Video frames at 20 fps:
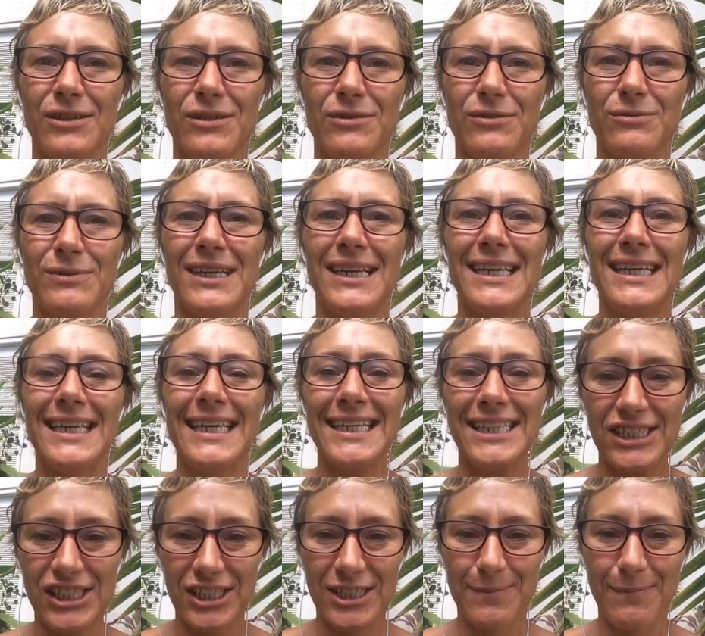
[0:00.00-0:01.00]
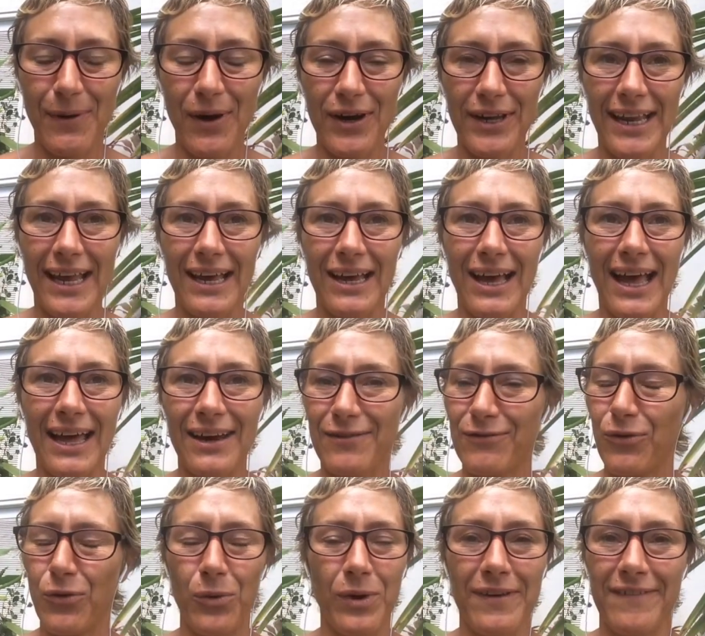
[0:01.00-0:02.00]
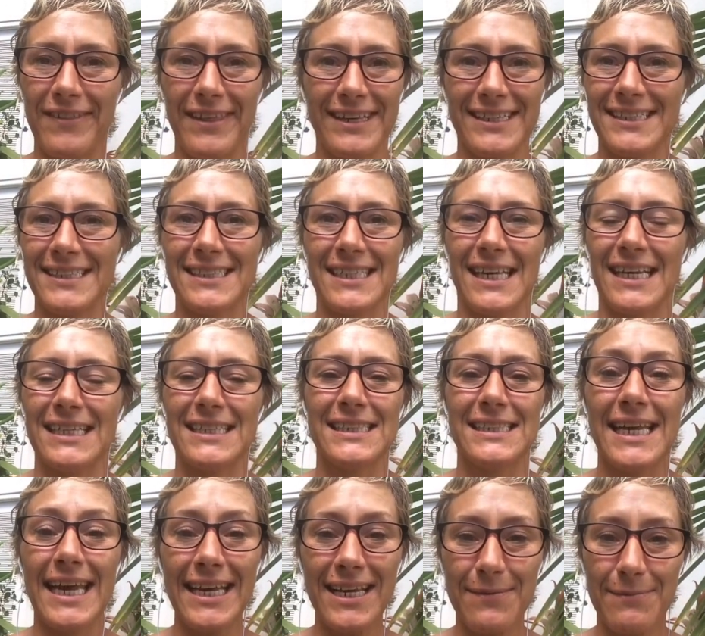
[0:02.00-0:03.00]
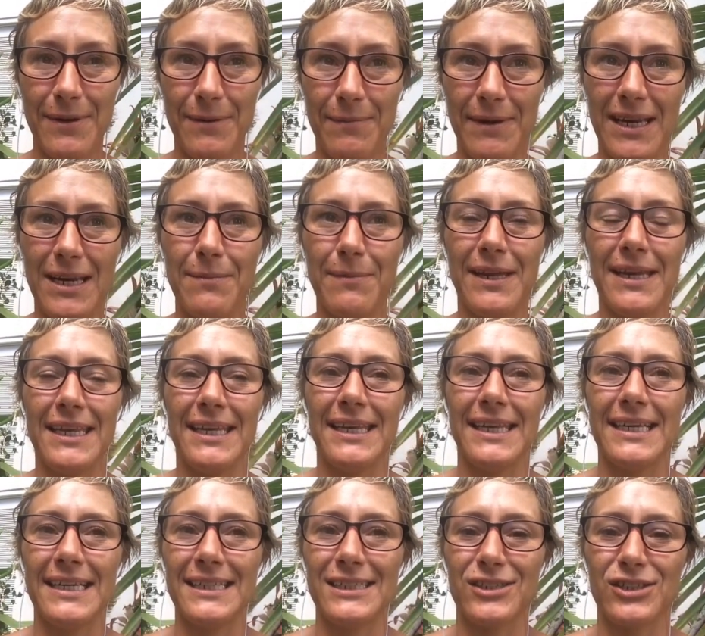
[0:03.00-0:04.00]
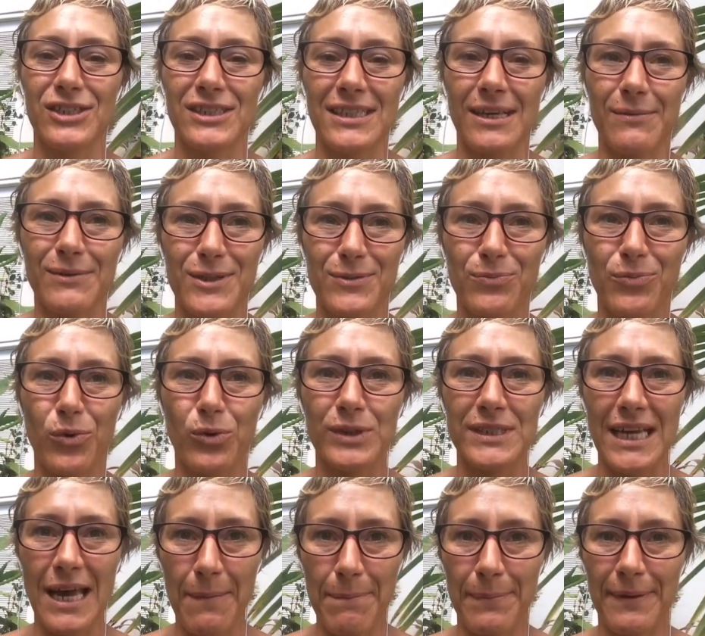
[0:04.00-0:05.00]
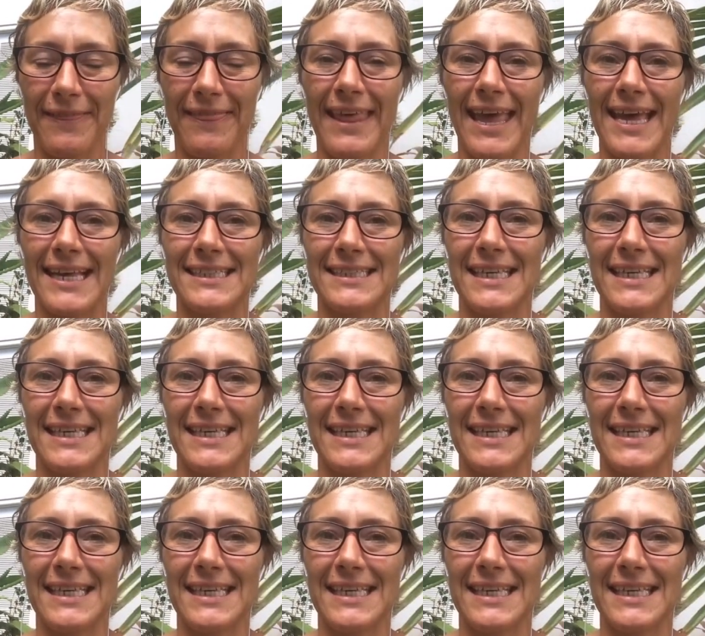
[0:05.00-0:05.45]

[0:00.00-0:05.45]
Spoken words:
religious part out of all of this, and it's taken me many years because I was brought up in that,